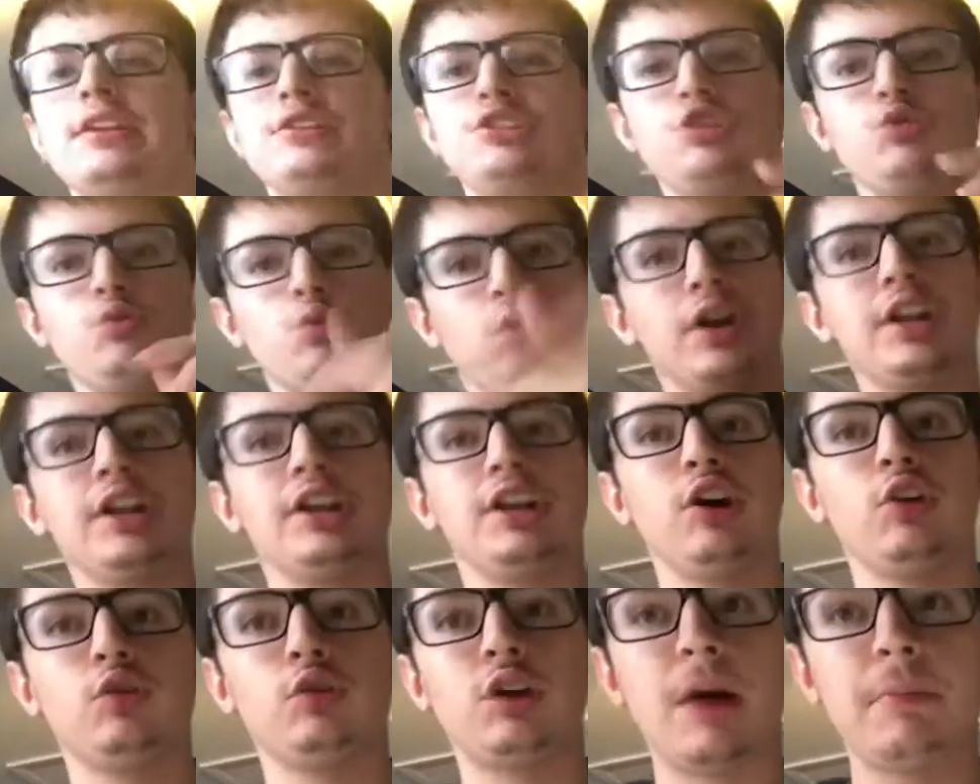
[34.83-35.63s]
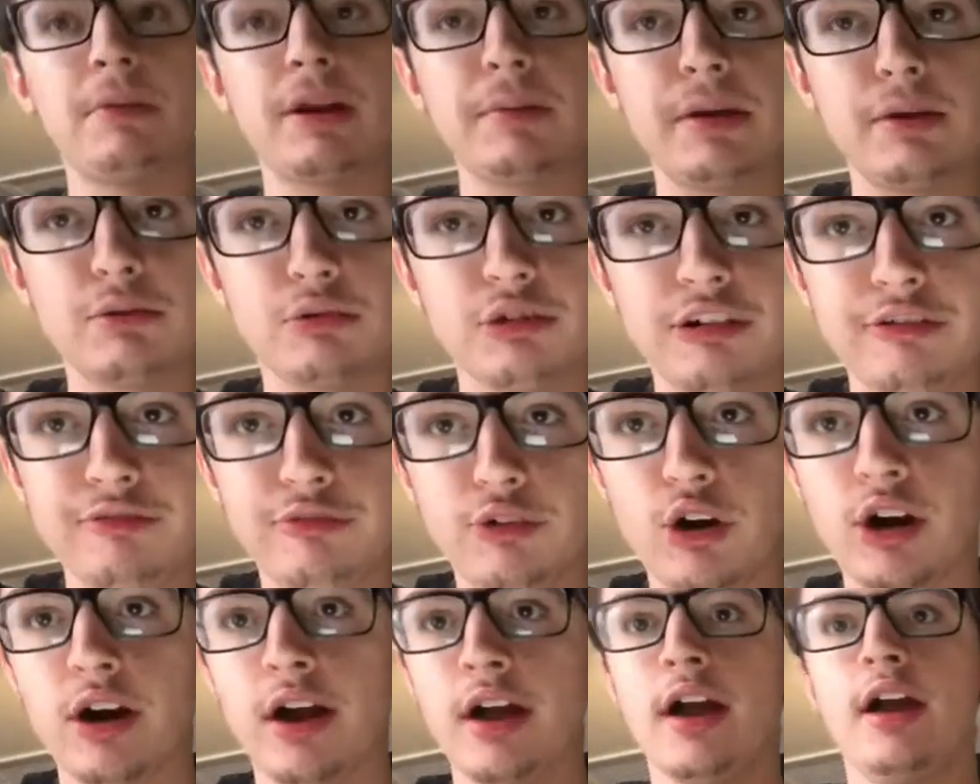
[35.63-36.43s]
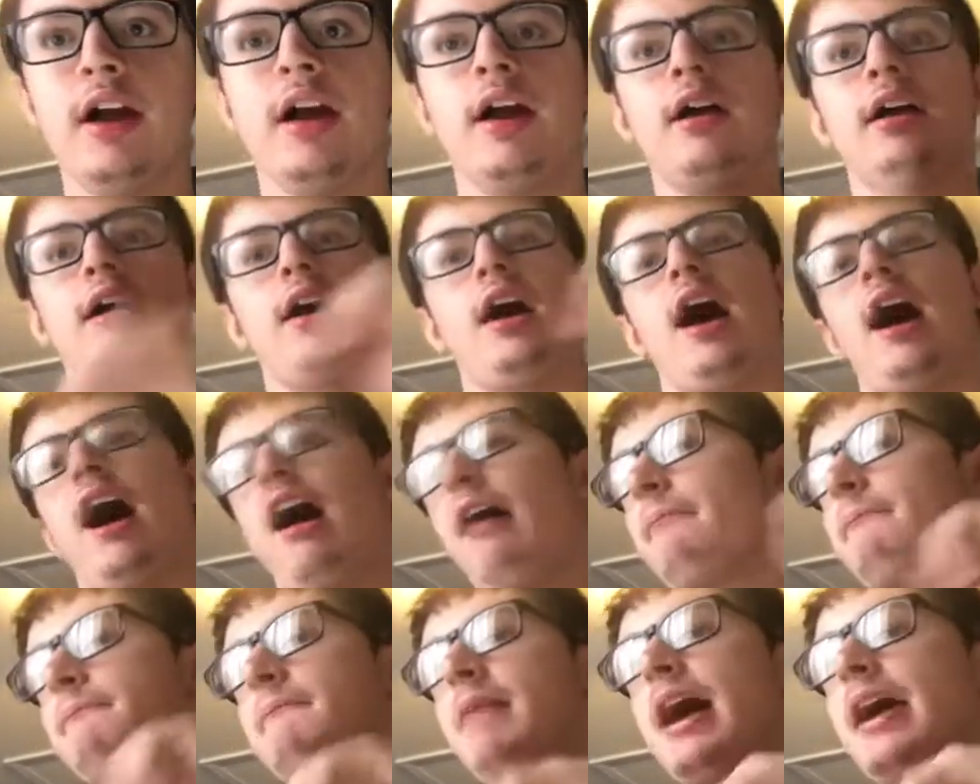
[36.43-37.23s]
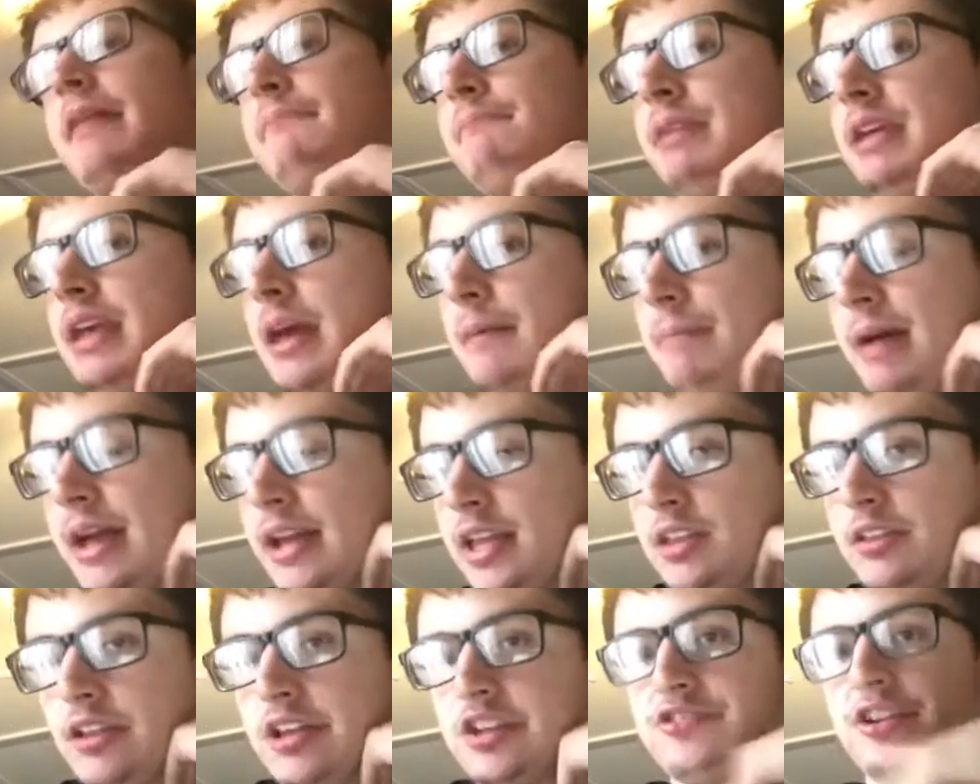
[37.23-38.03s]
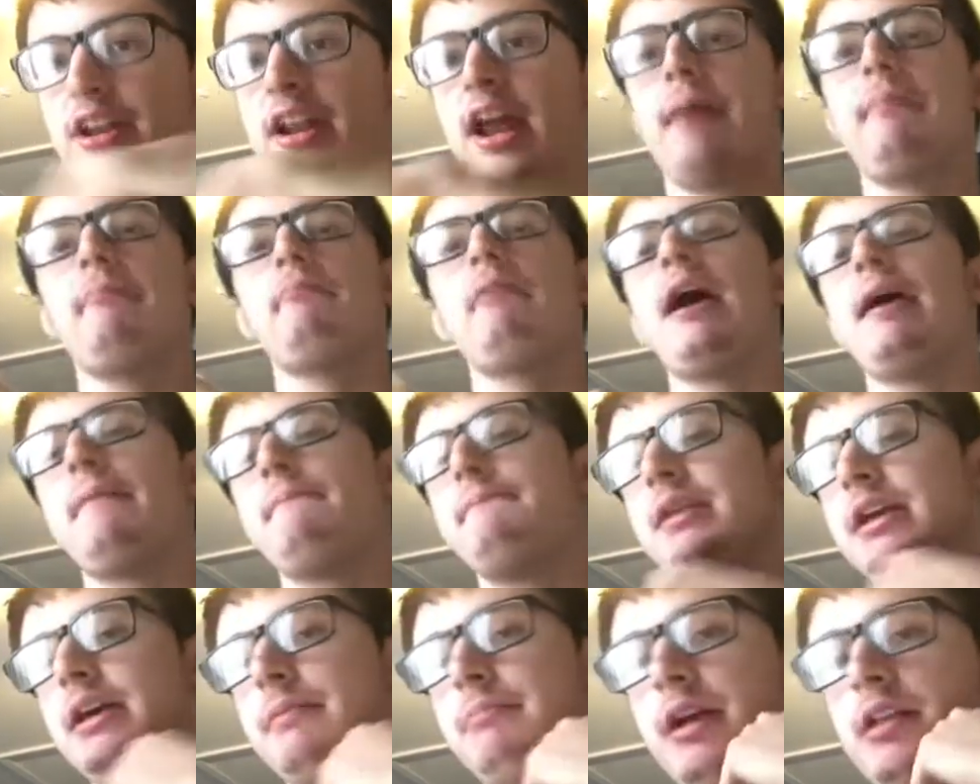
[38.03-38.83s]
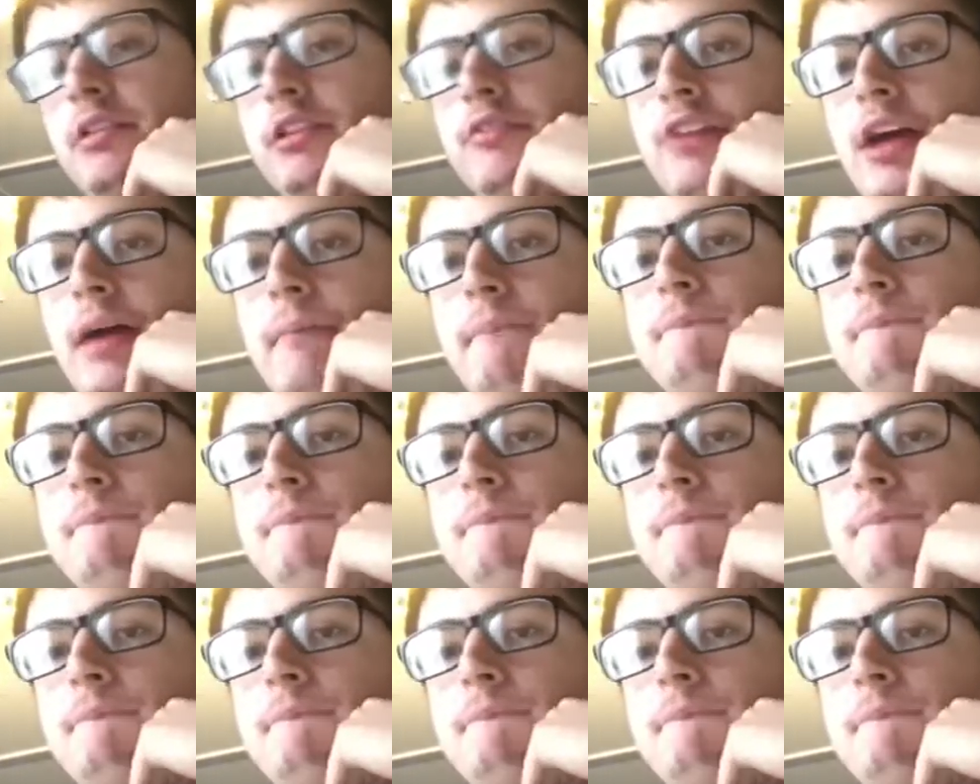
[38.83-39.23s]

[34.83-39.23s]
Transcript: you want to know who I'm going to be rooting for? I might be a Becky Lynch fan. I might be a Bayley fan,